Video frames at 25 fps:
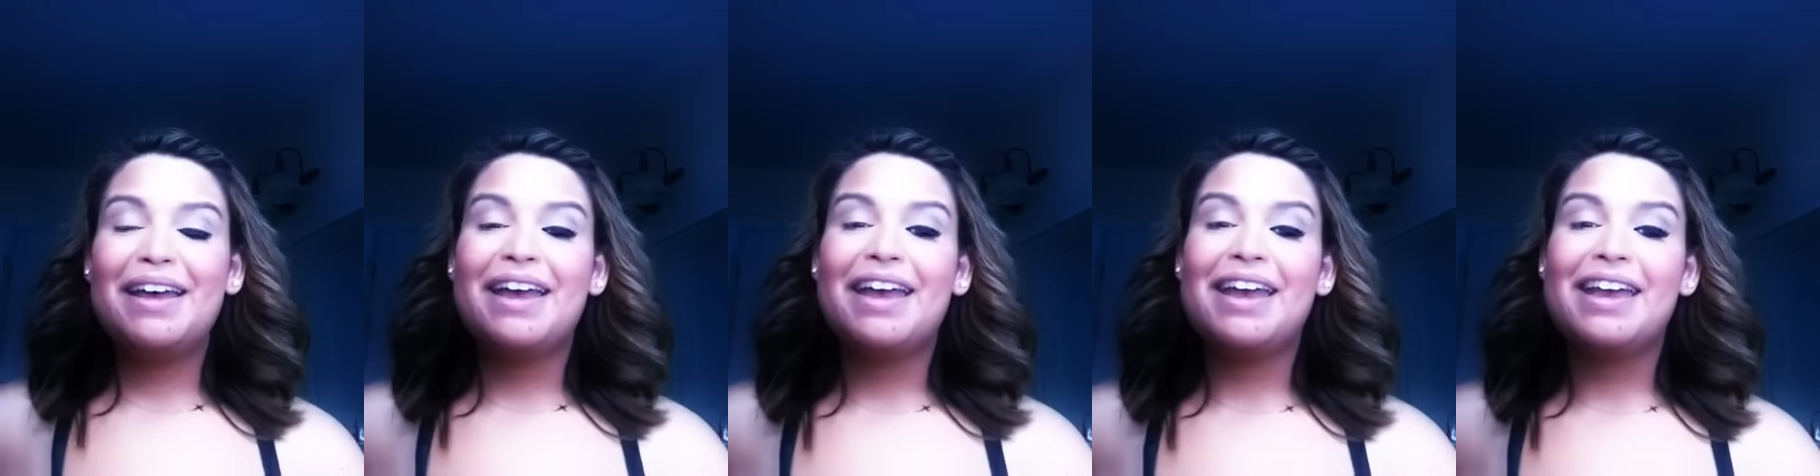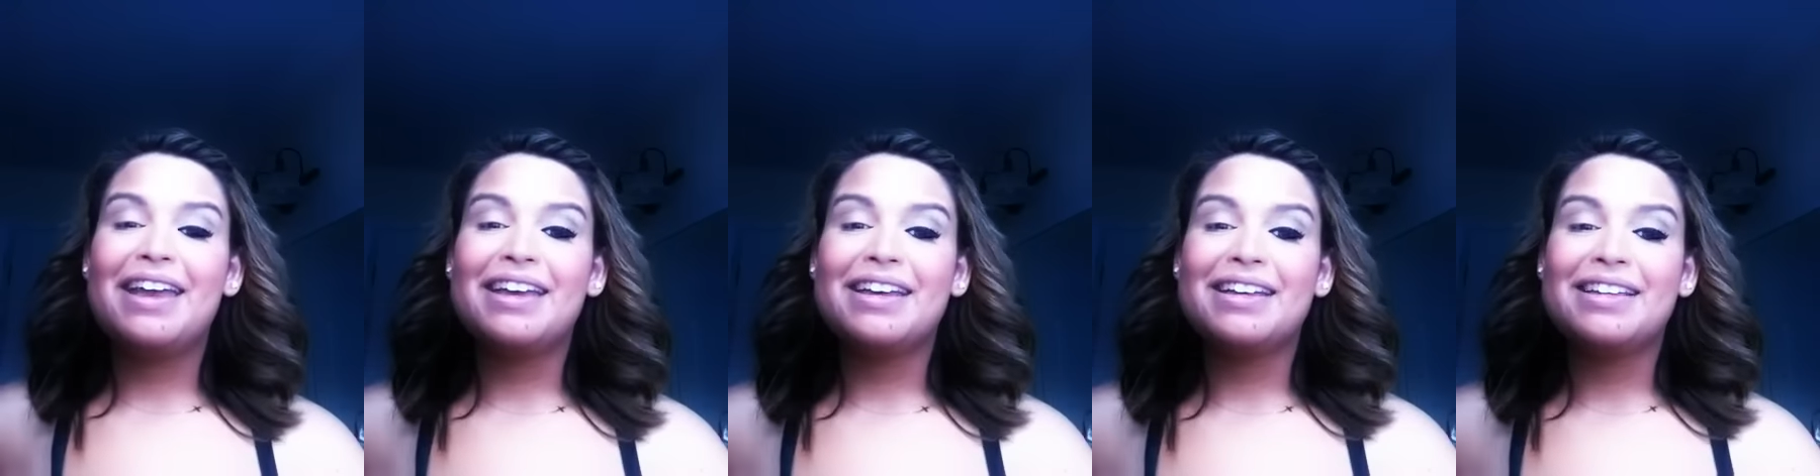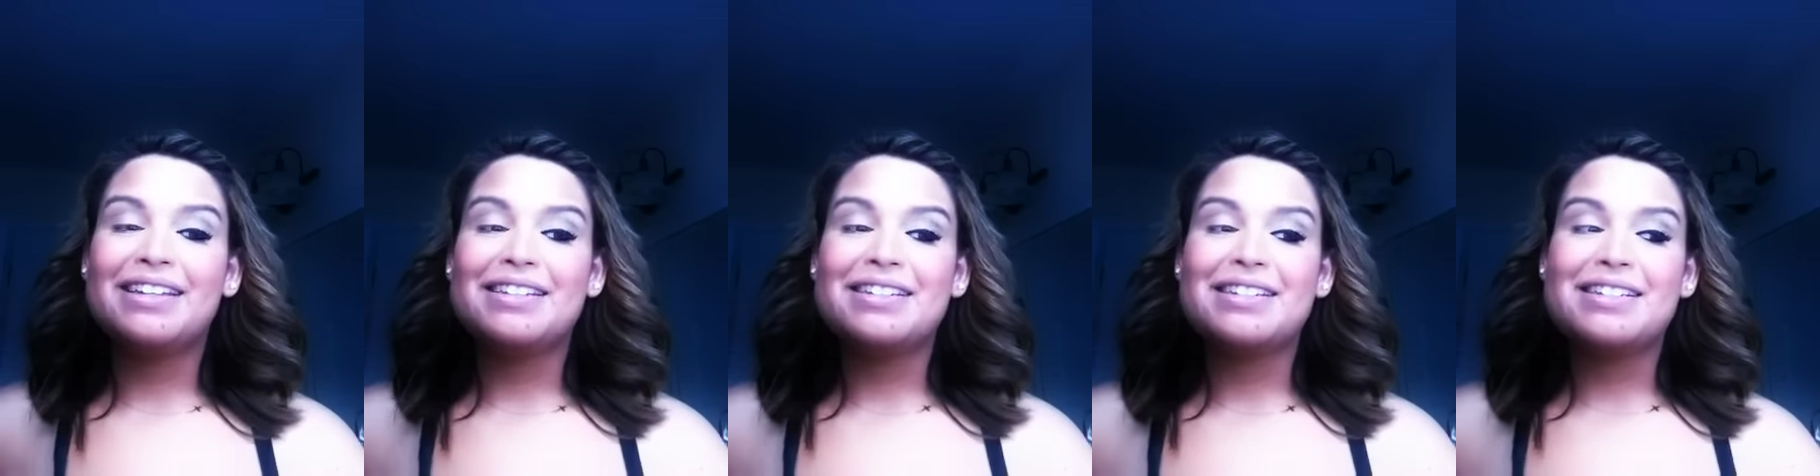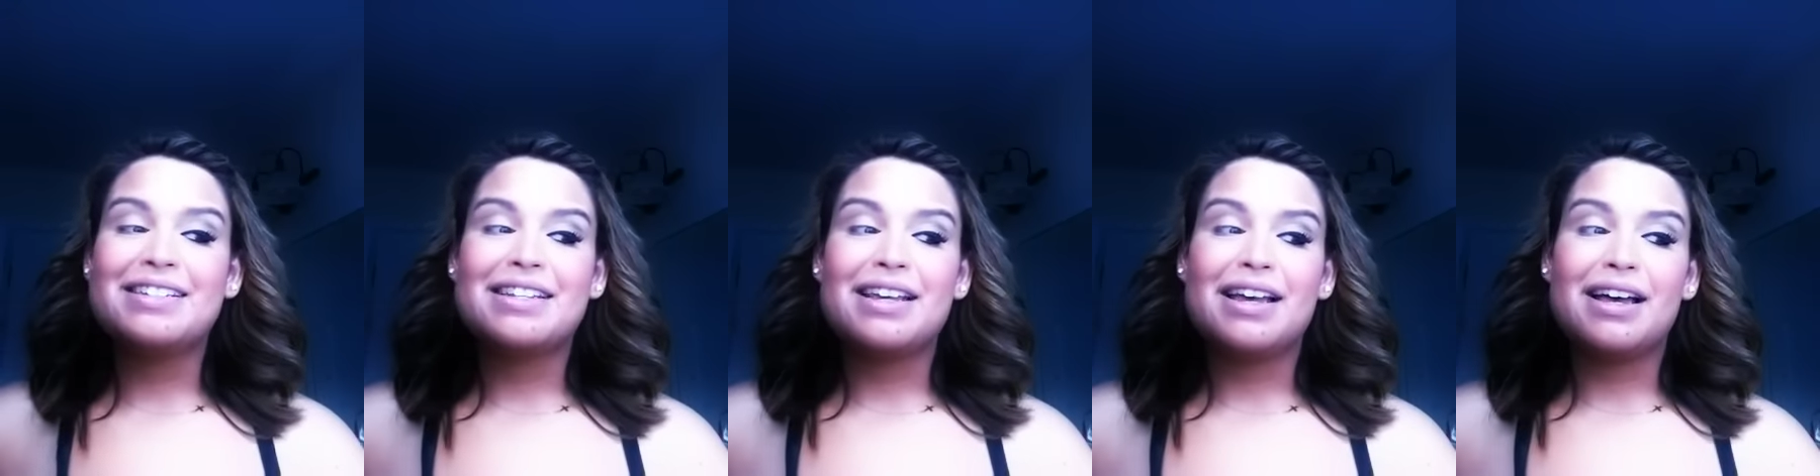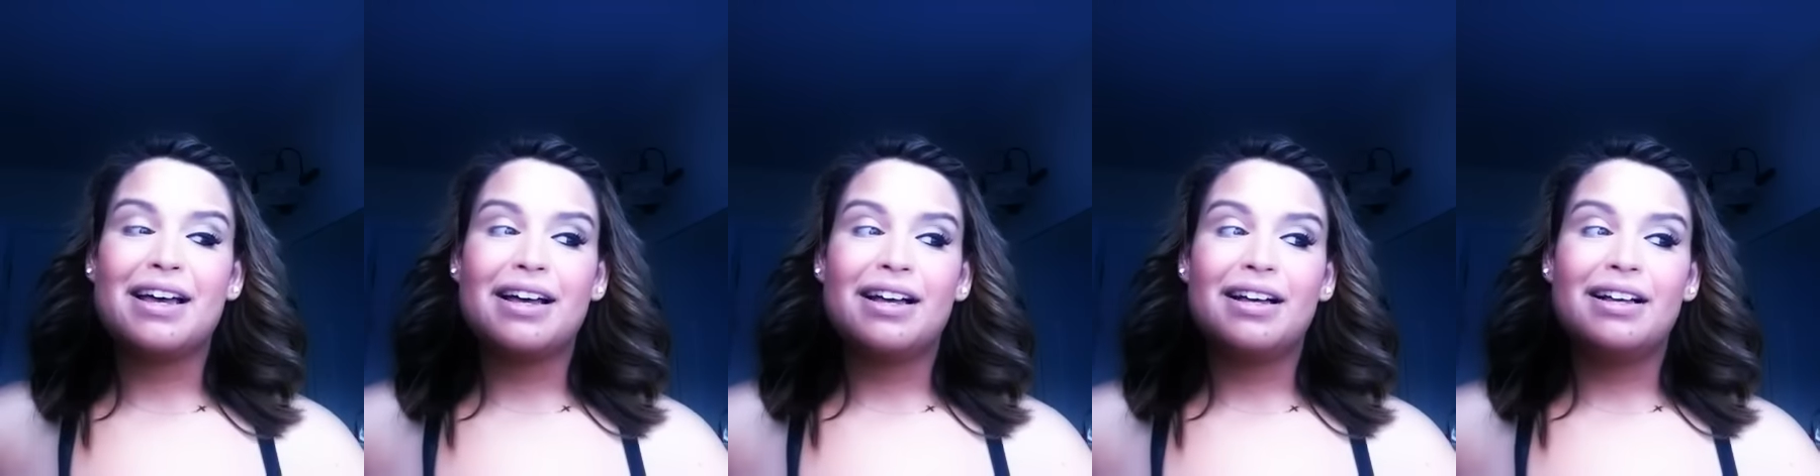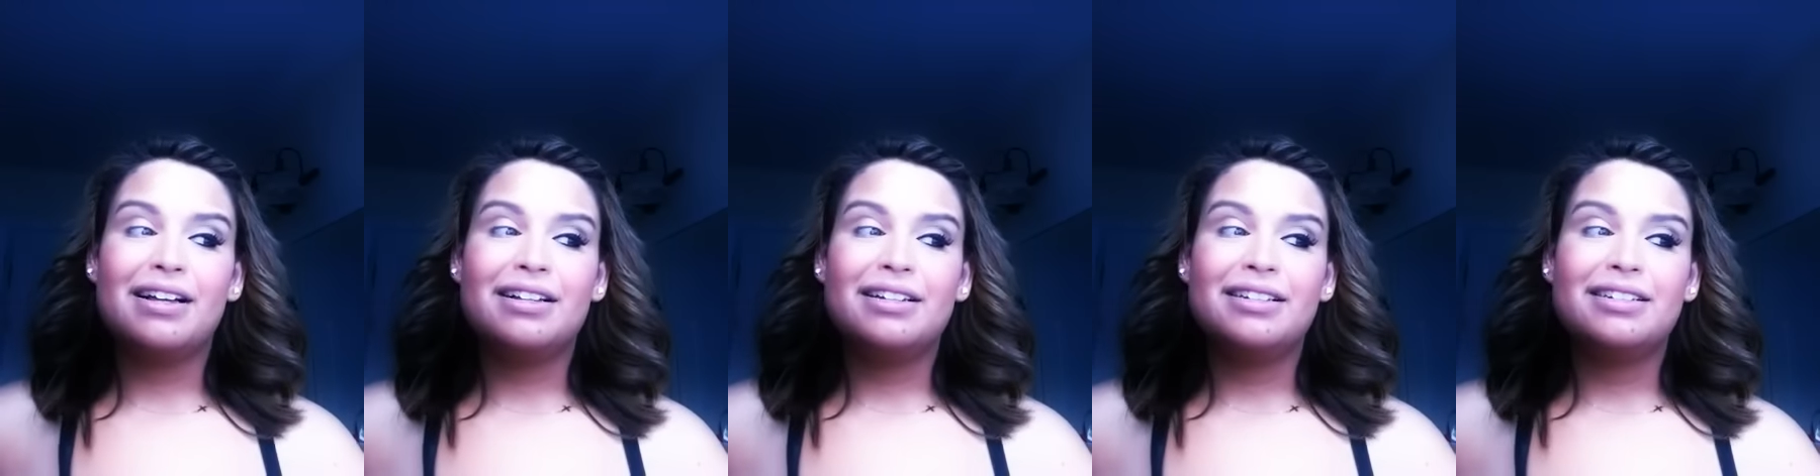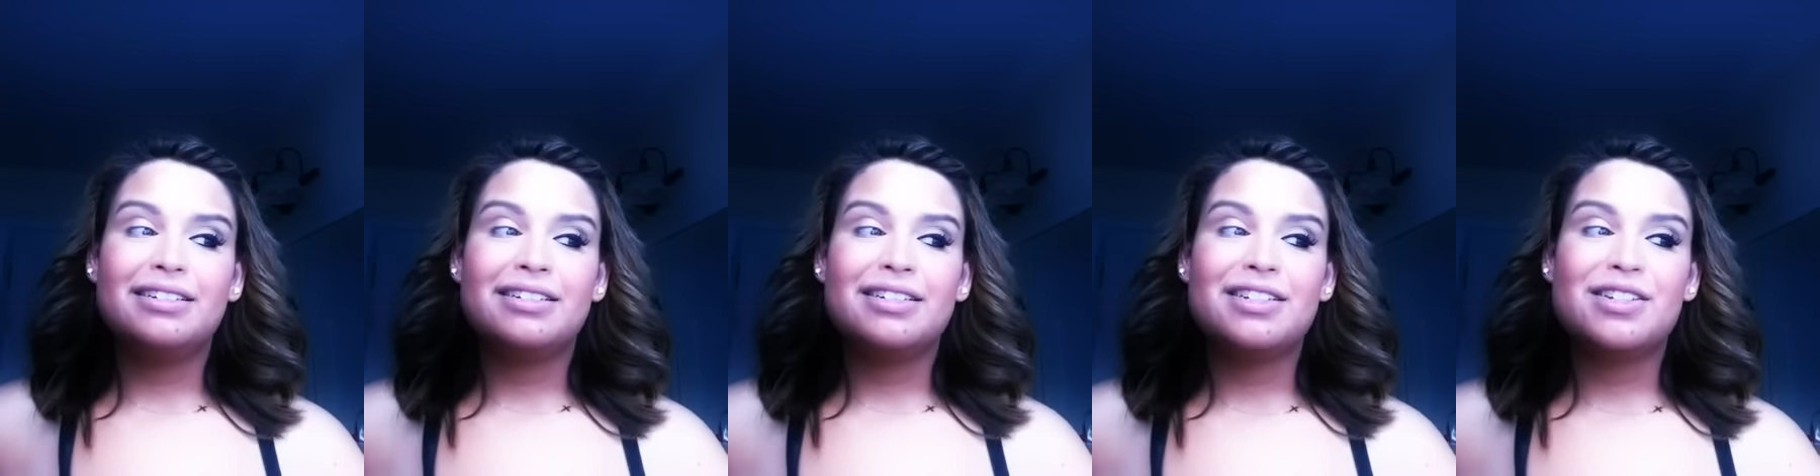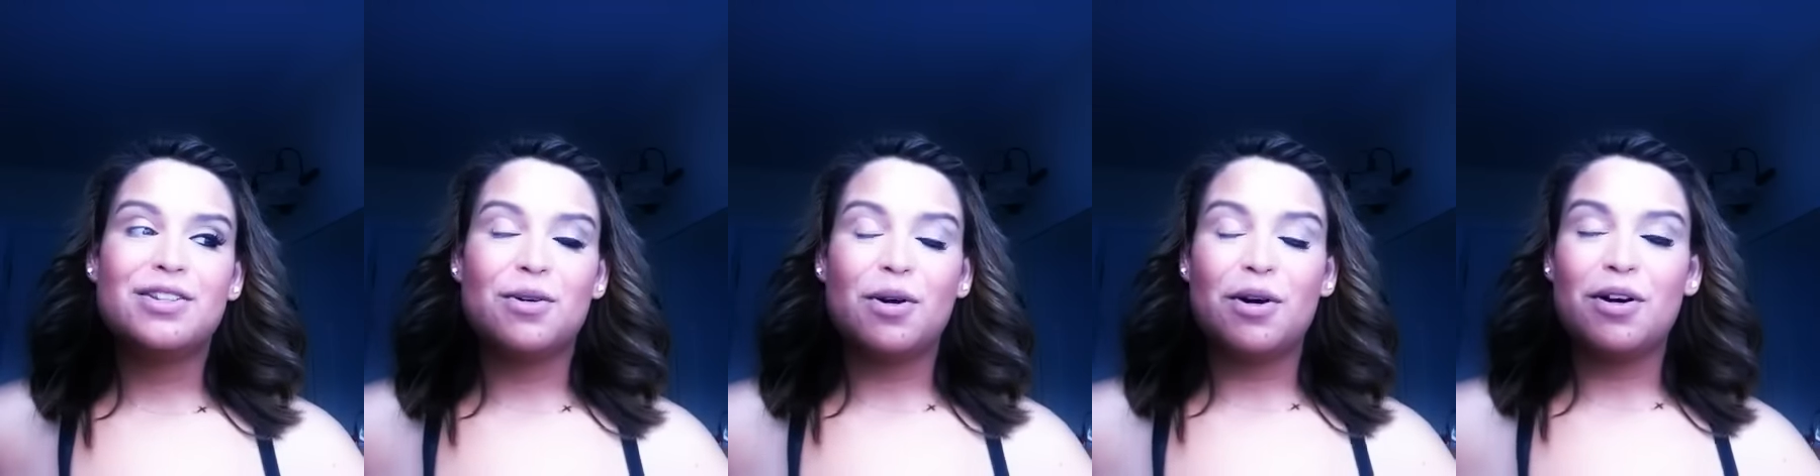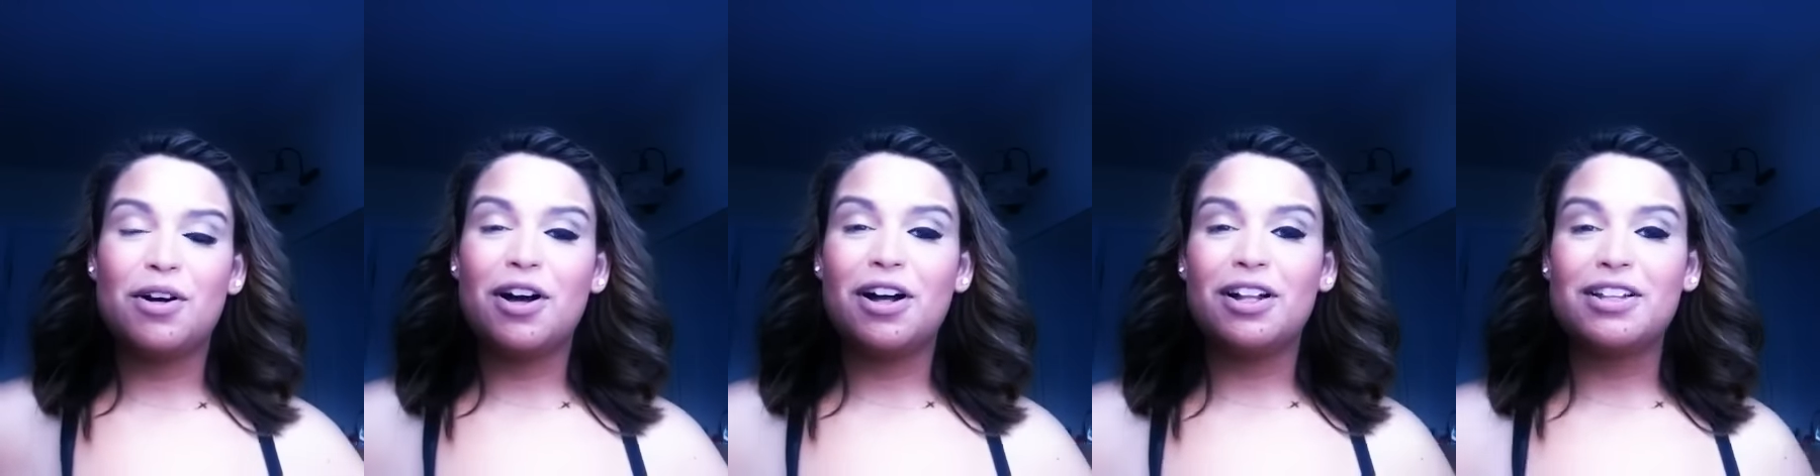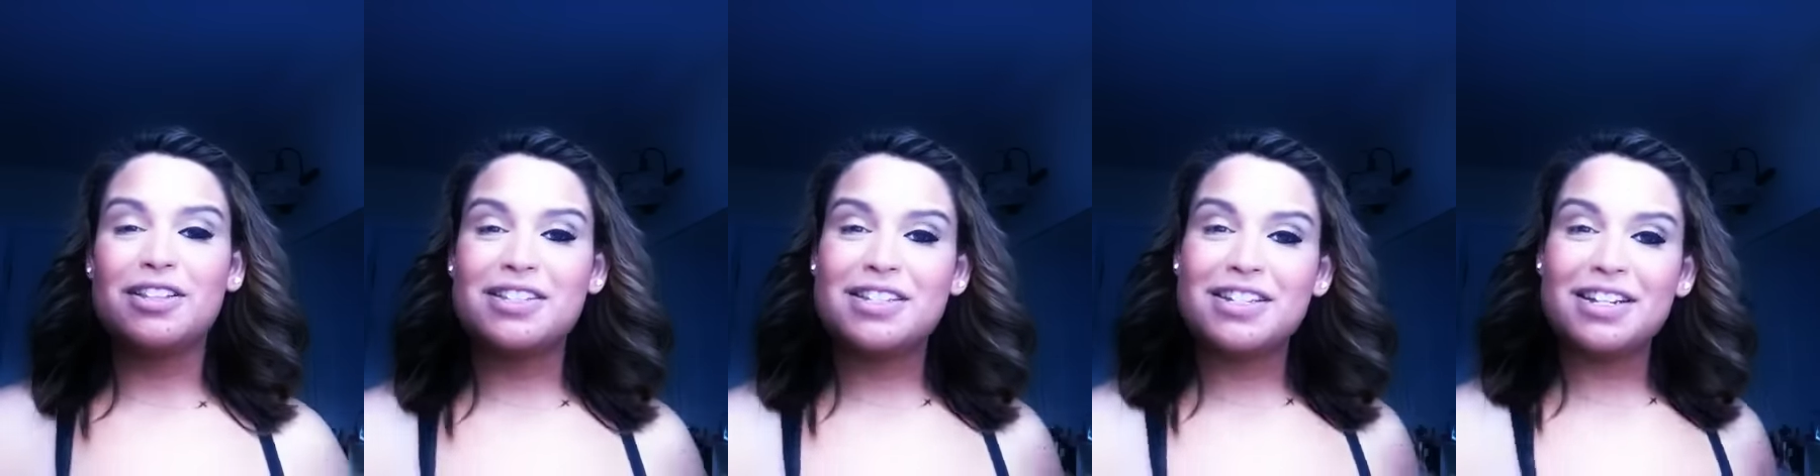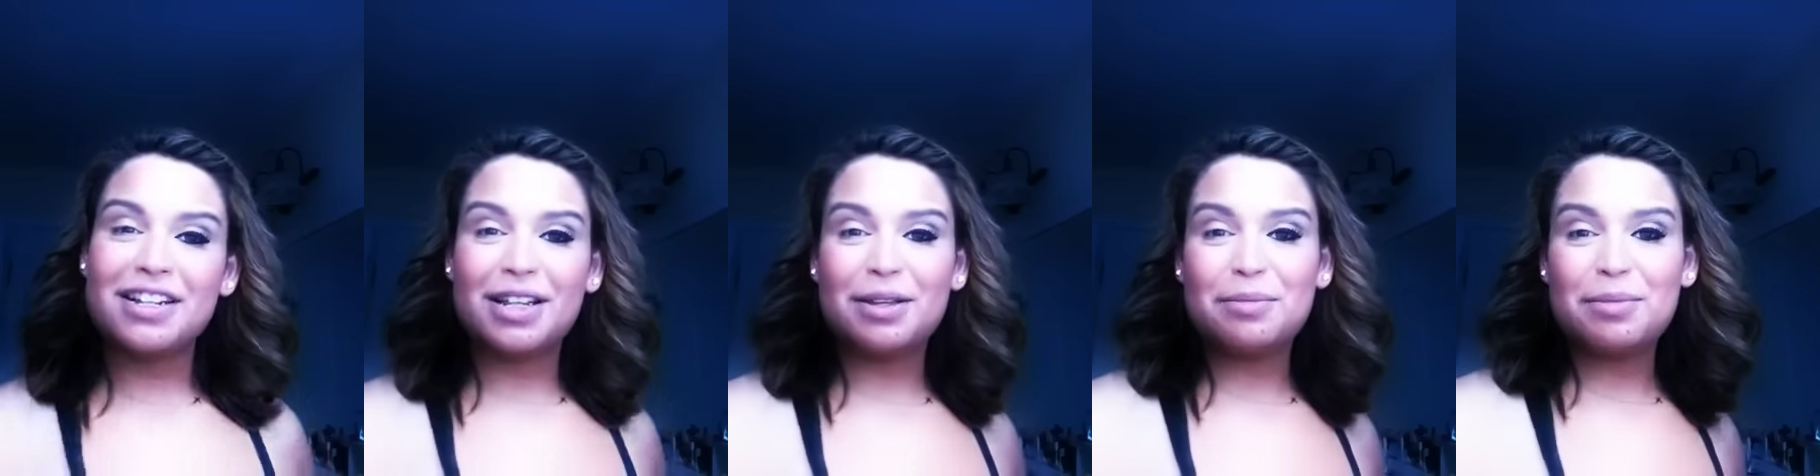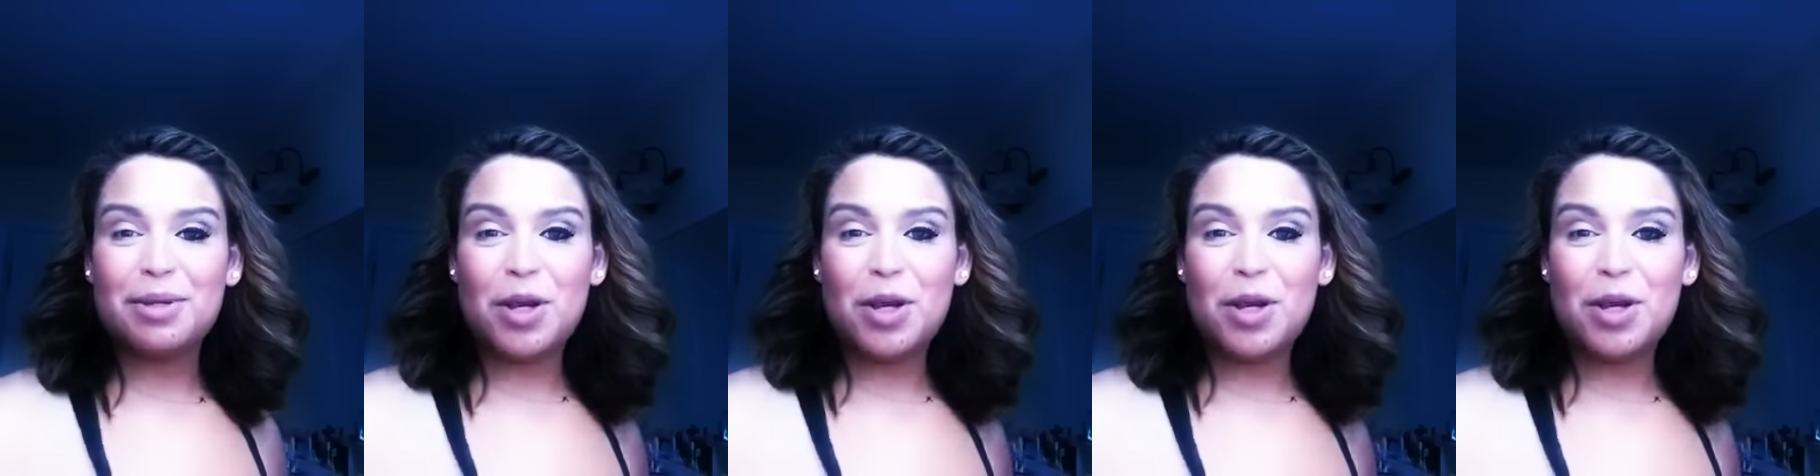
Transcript: and so I'll constantly